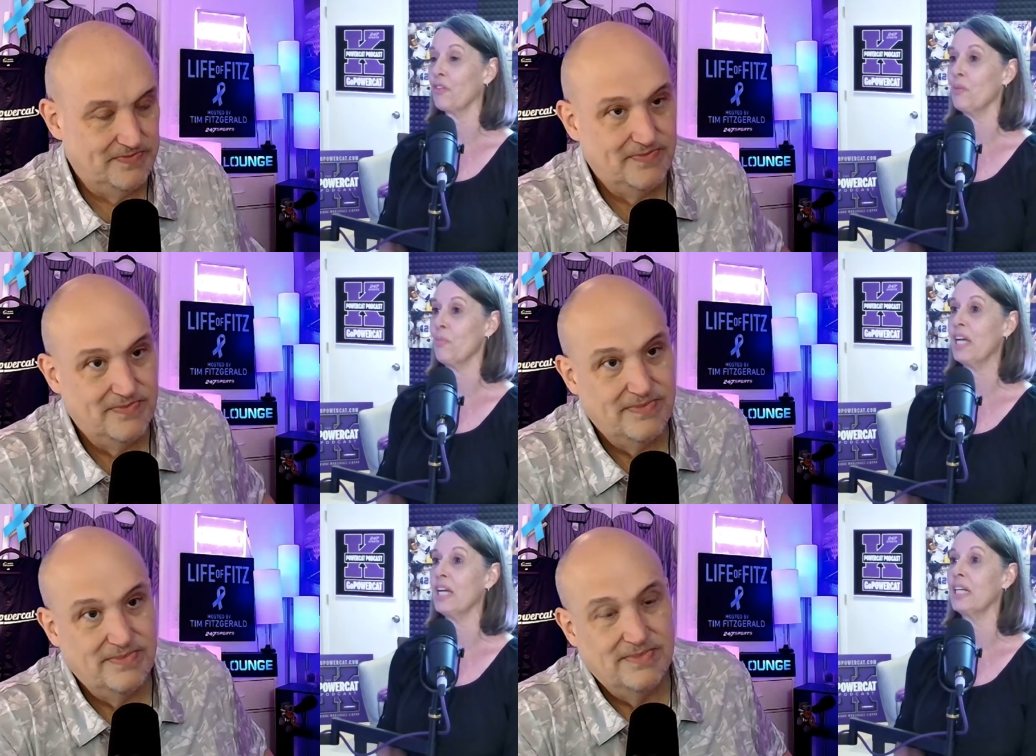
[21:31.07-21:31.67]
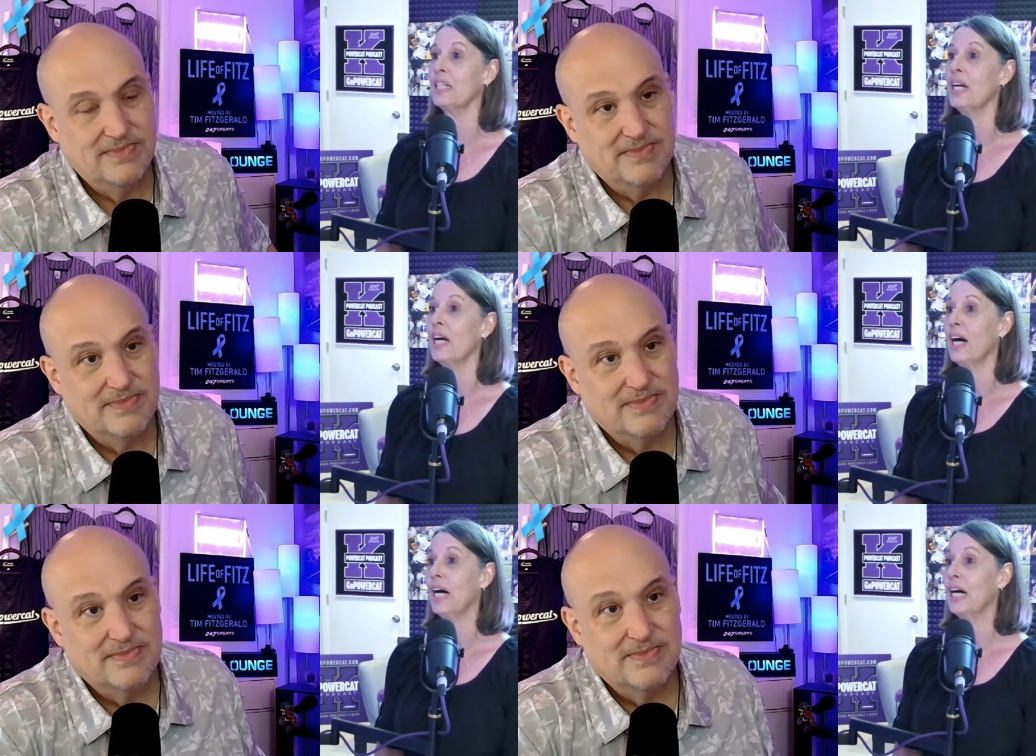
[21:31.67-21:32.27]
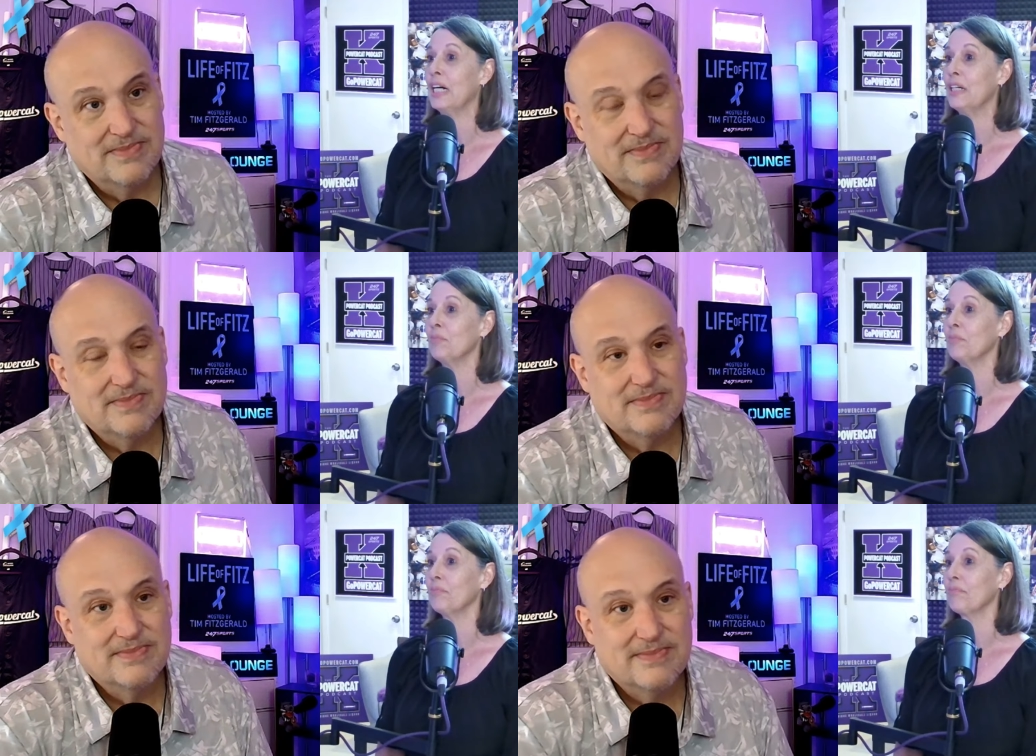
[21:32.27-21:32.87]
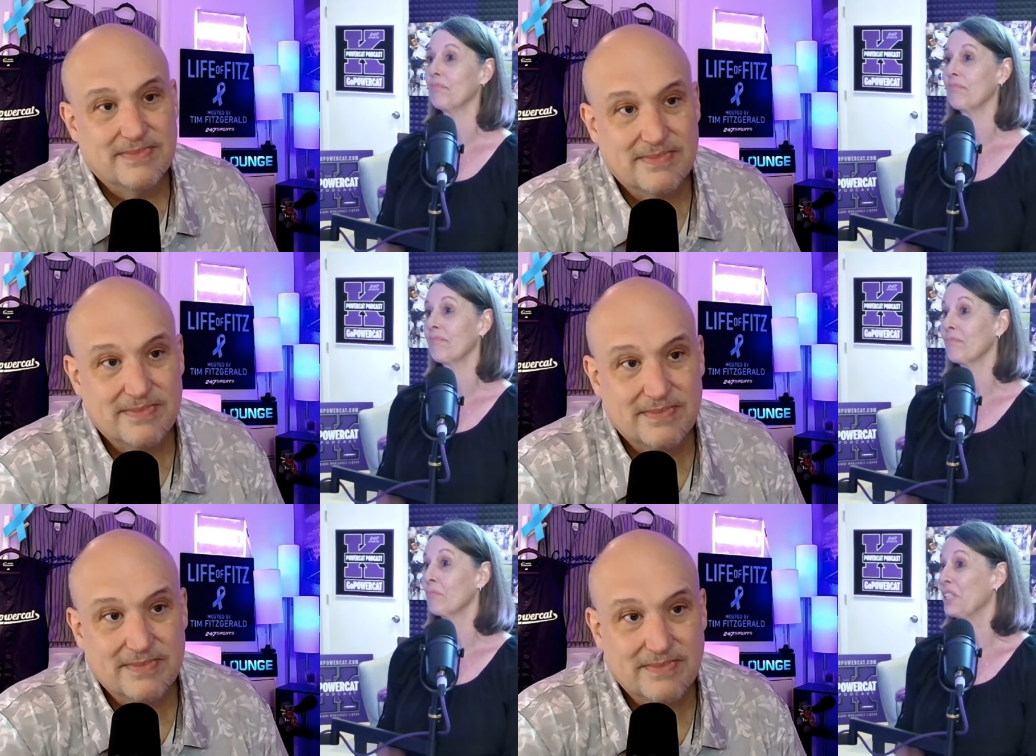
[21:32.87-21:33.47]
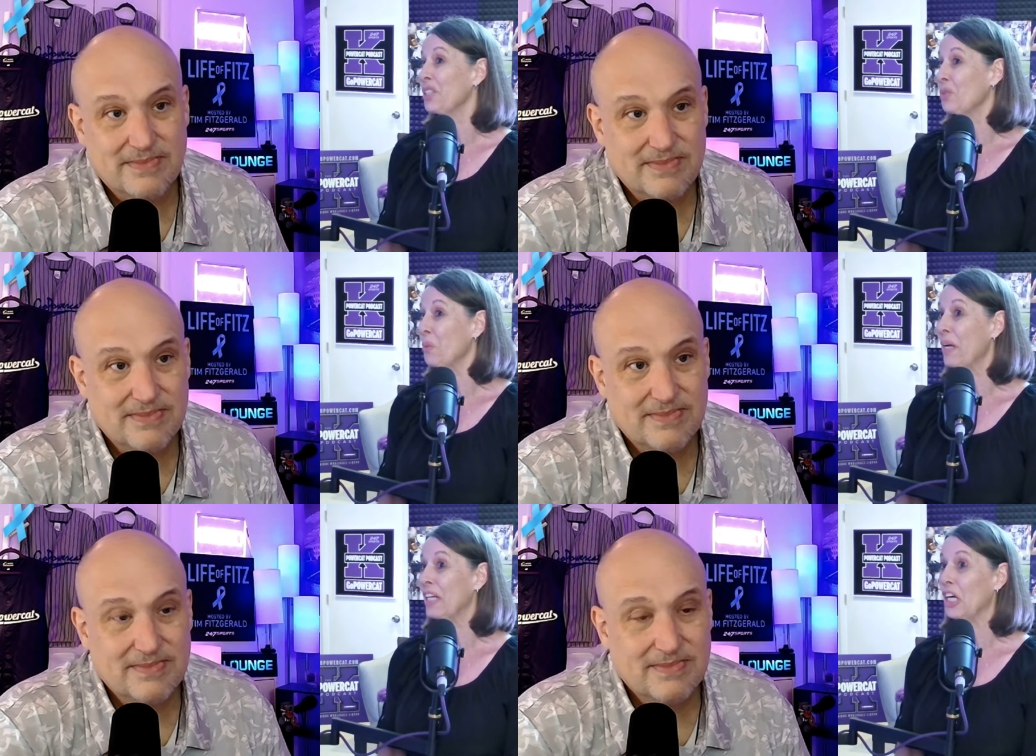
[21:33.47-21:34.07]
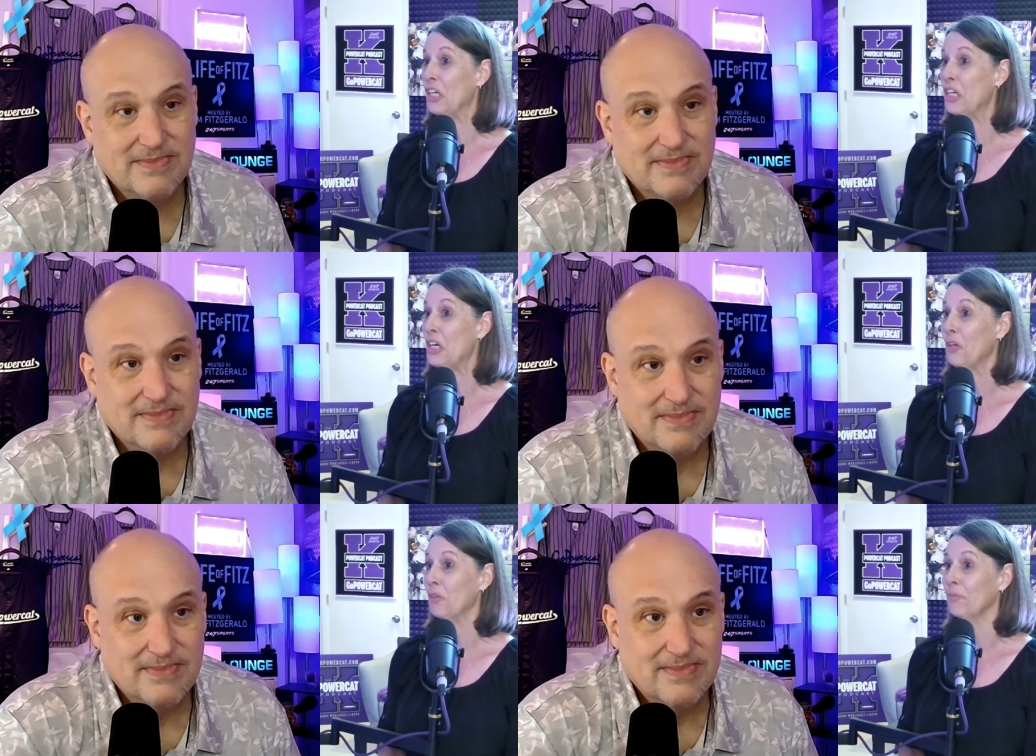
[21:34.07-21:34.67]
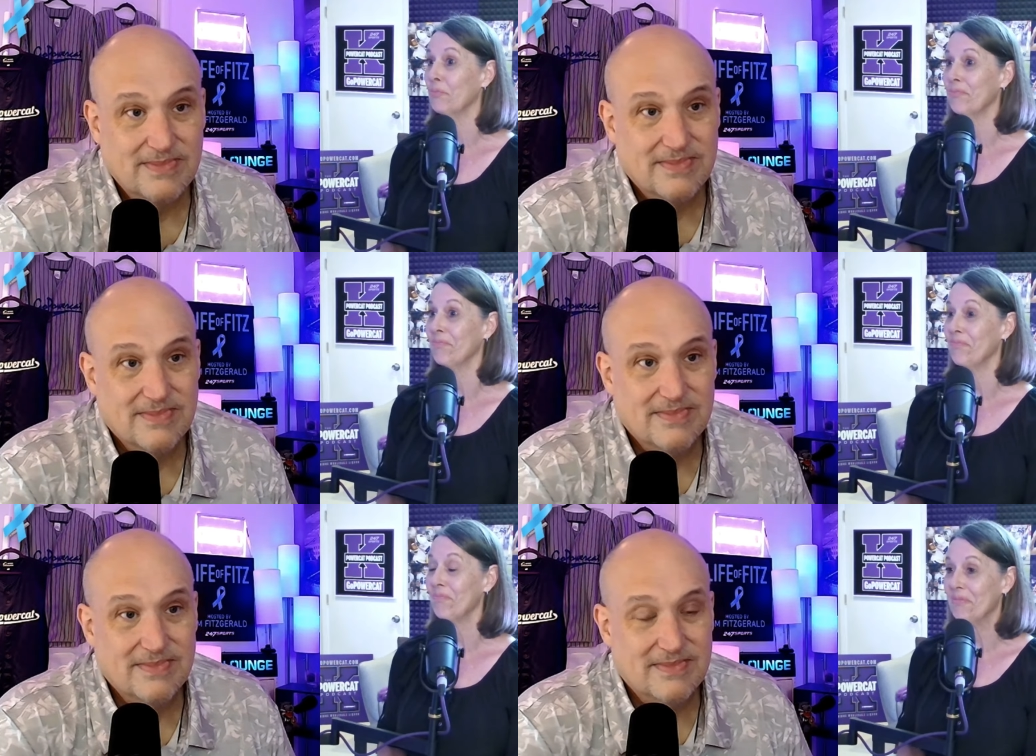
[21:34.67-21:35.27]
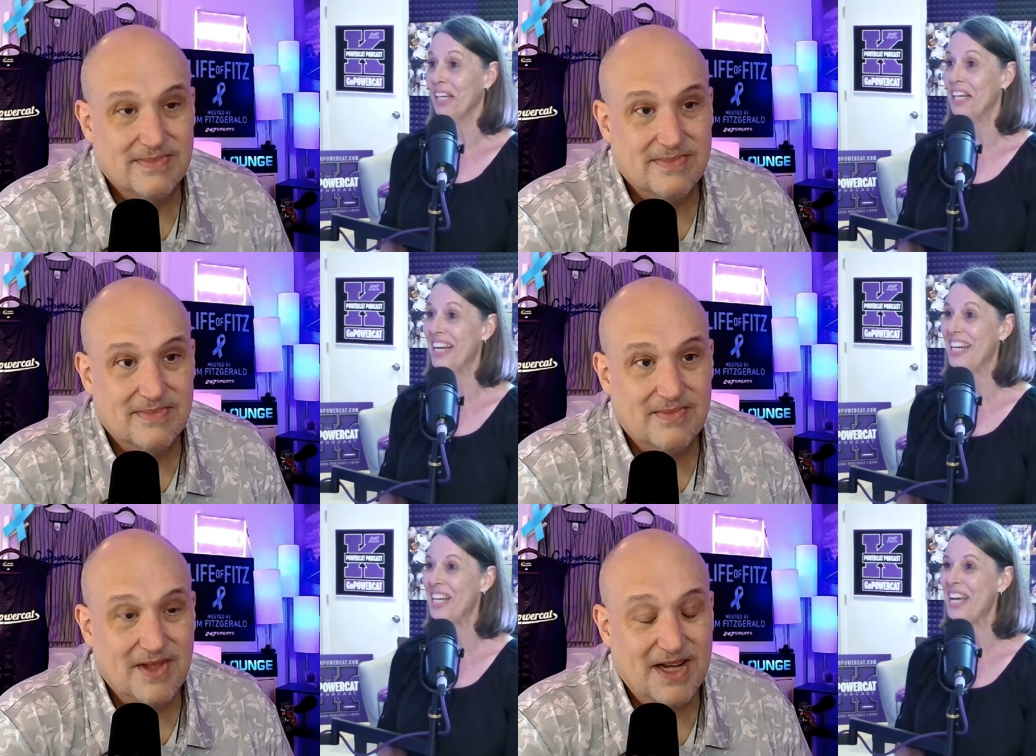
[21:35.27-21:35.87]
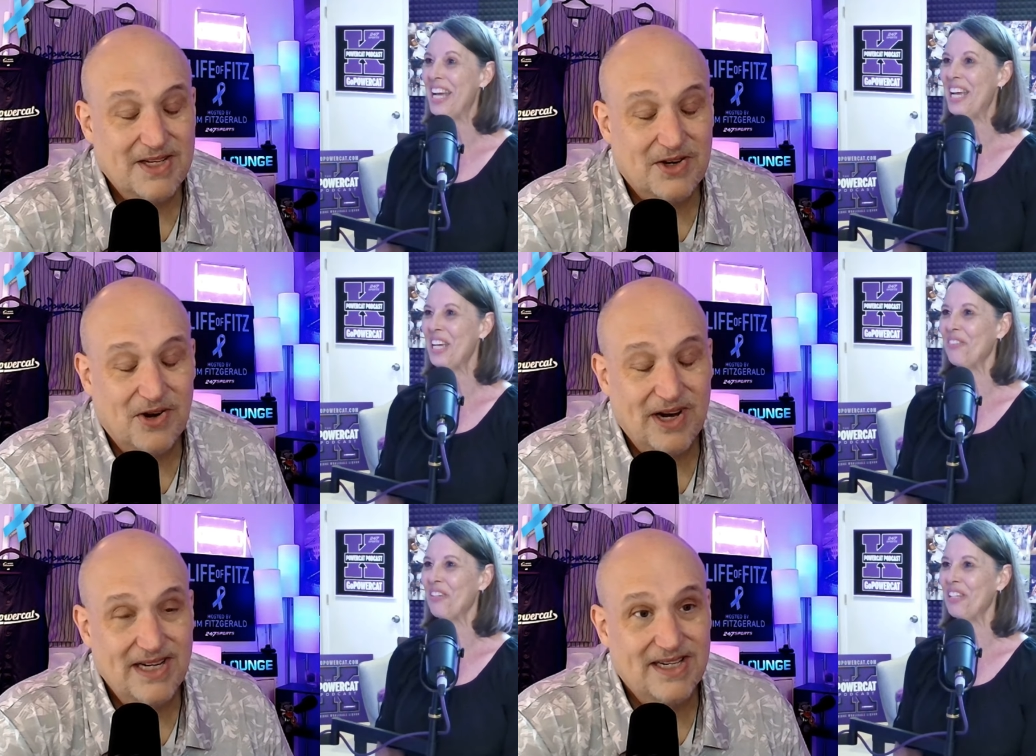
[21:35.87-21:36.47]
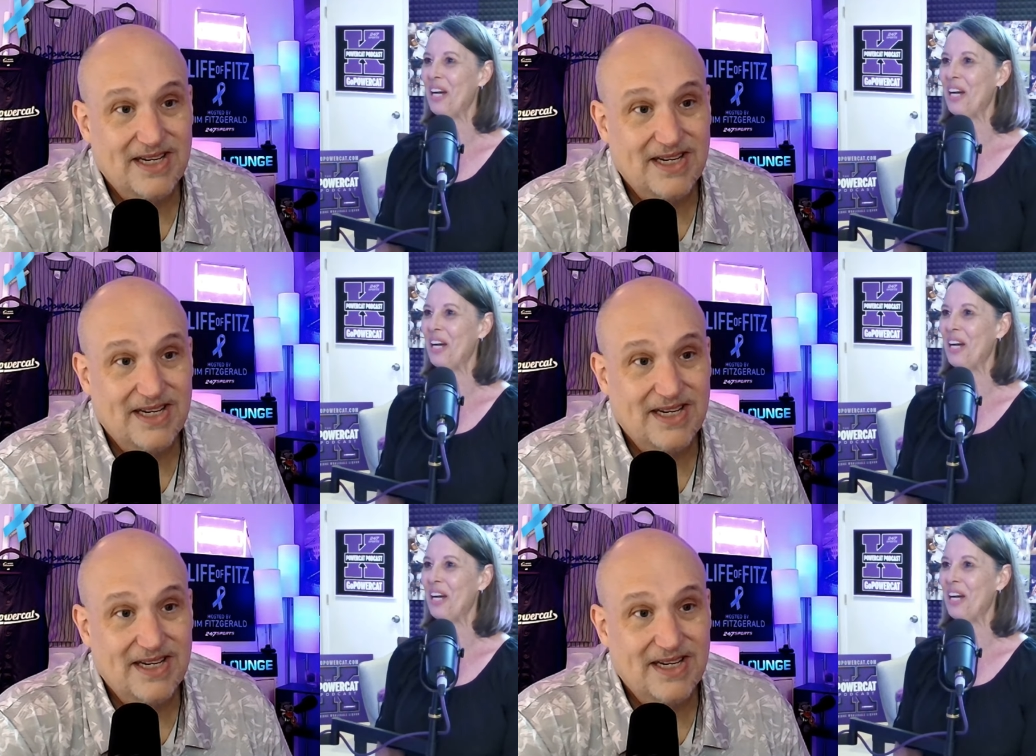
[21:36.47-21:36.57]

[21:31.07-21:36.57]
Speaker 1: them aid um, because we may not know that's crazy